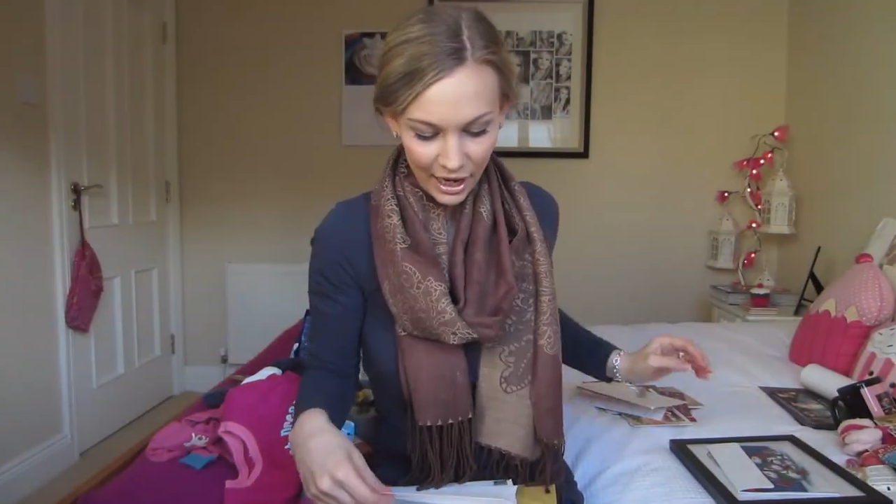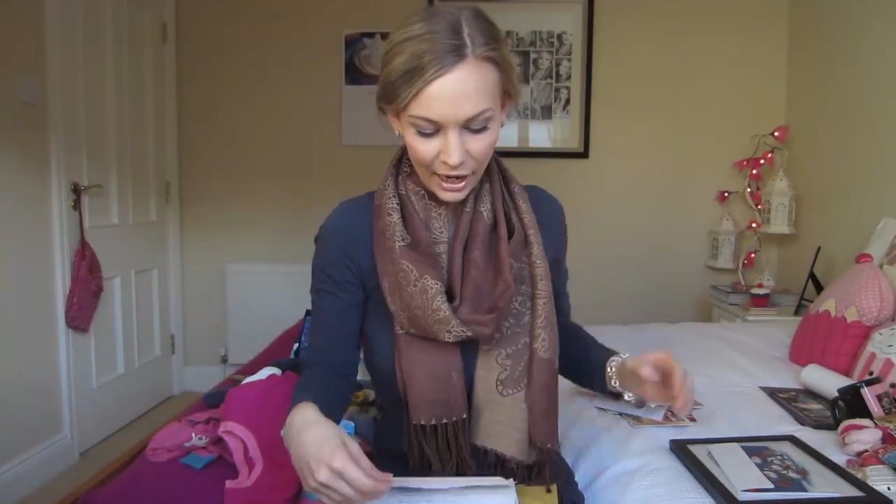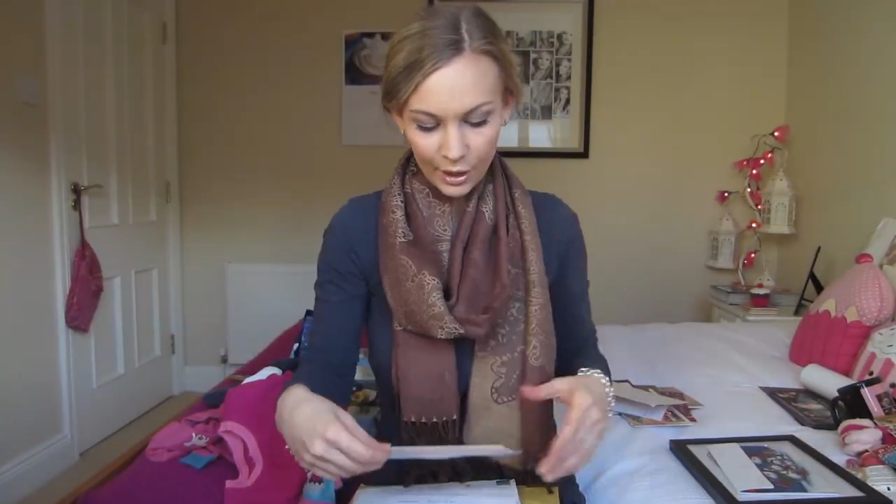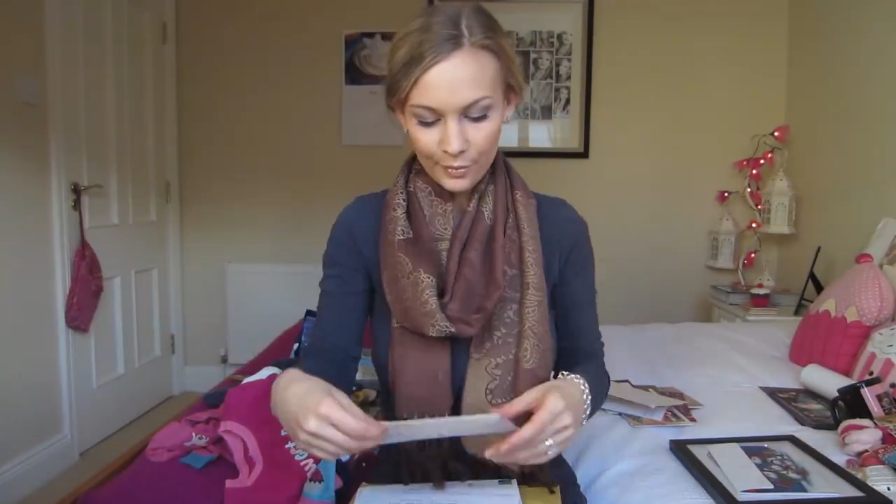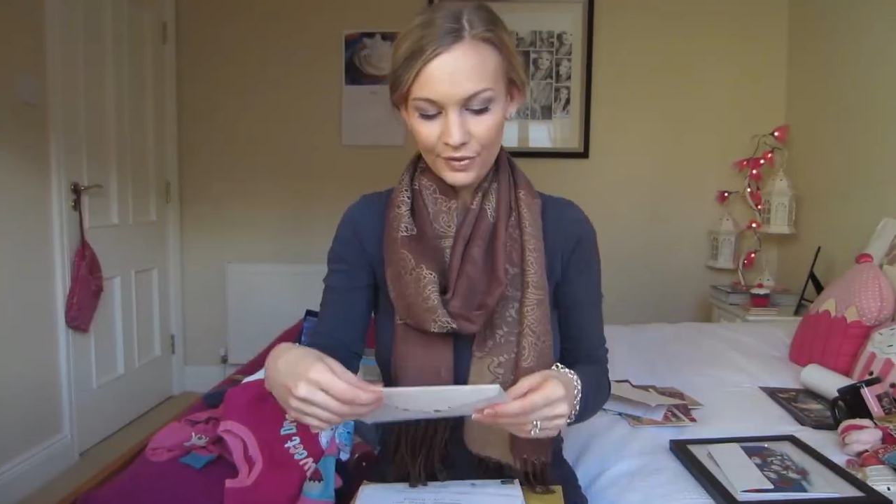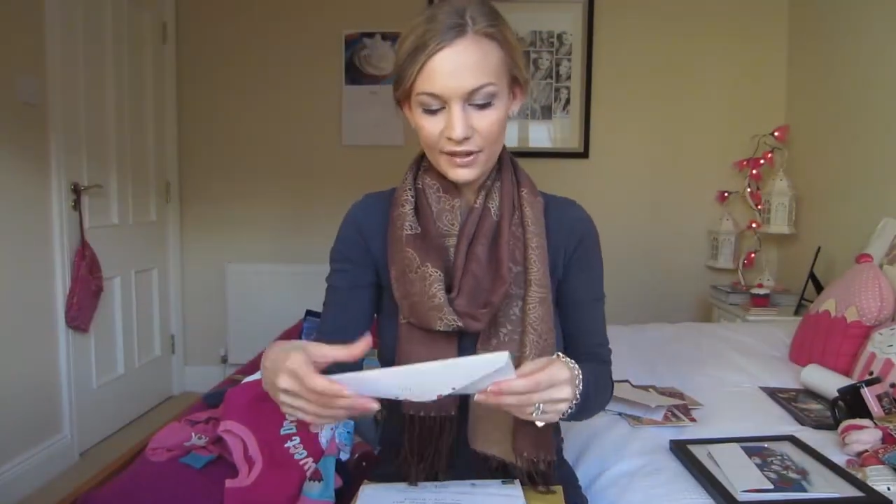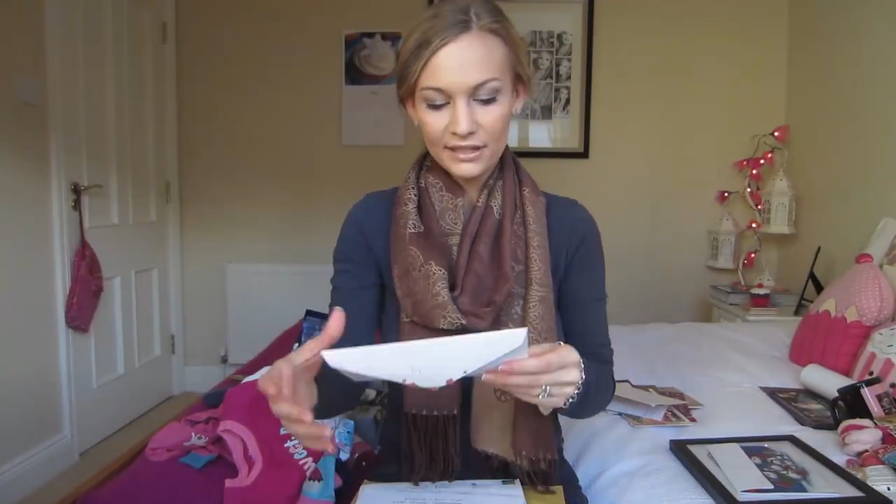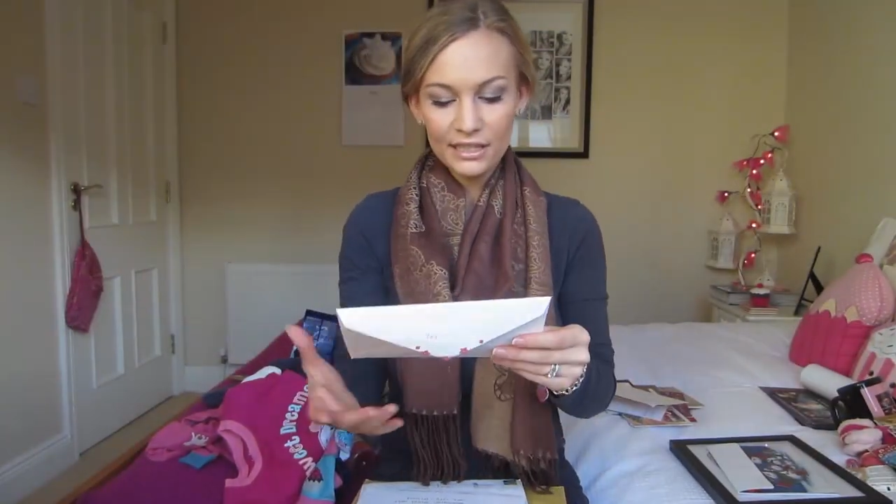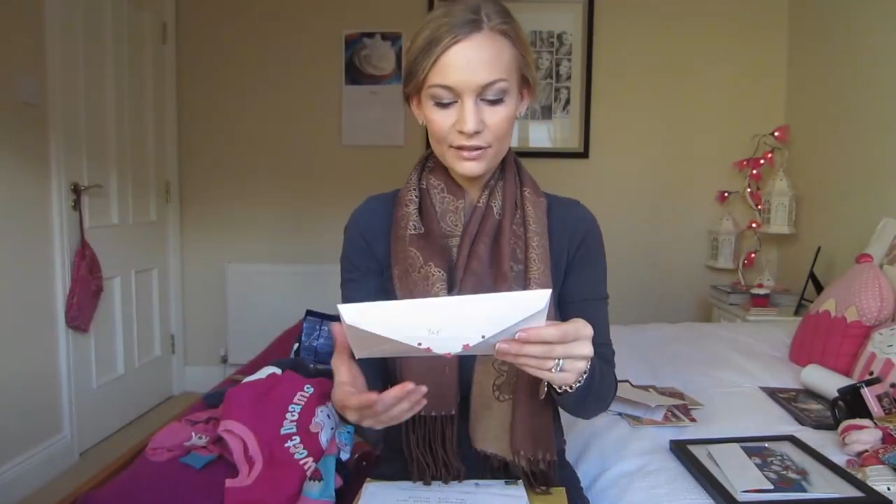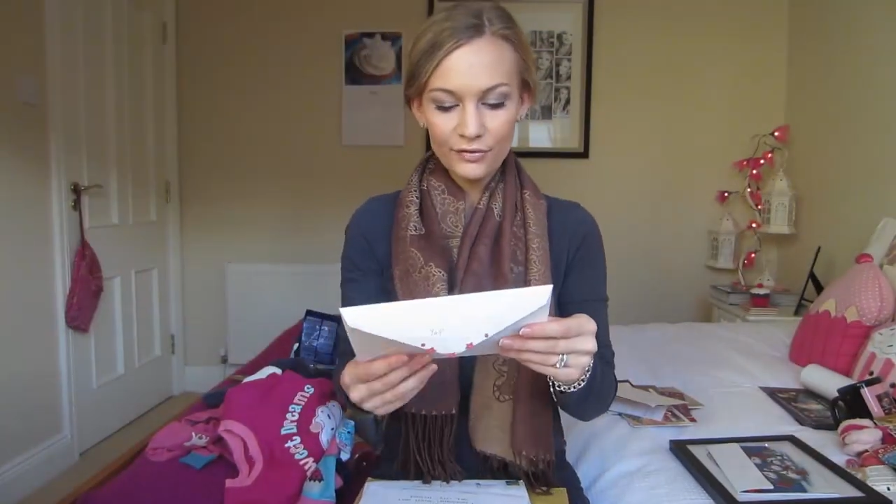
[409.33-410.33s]
um,
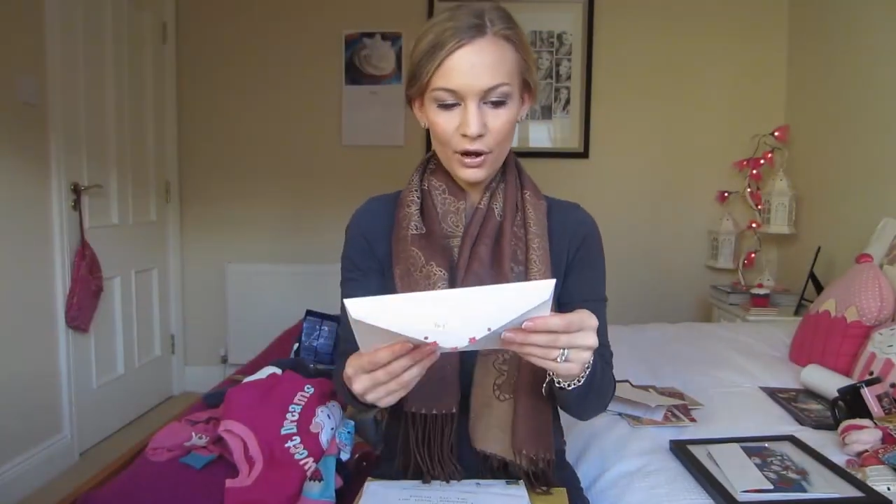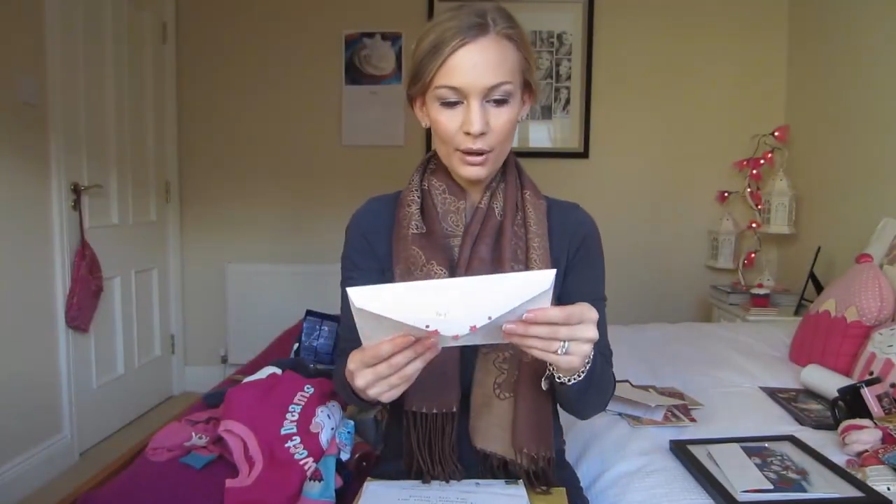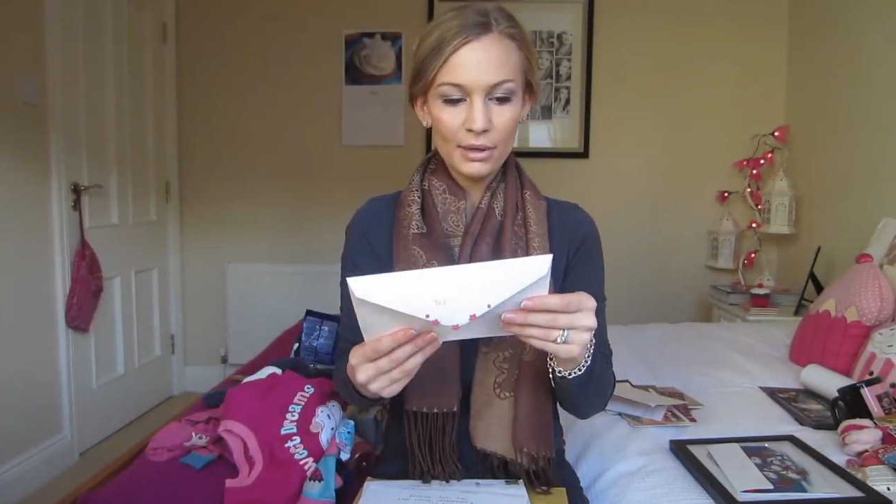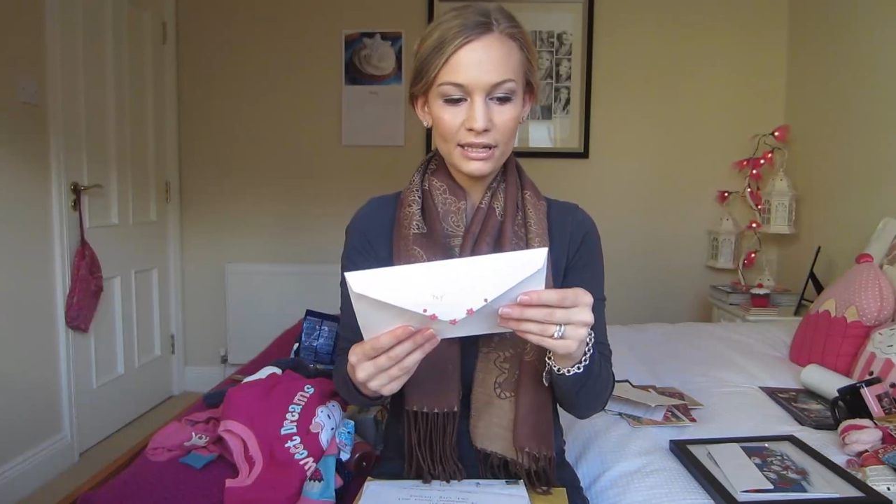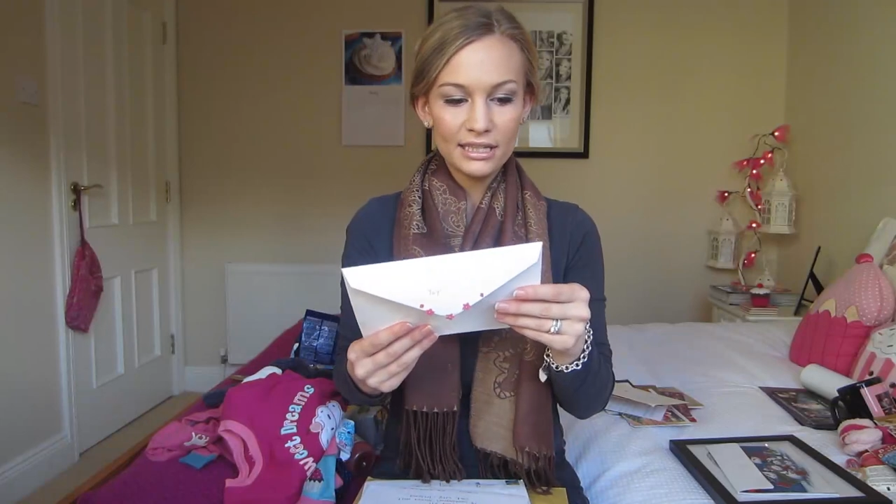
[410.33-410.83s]
this is from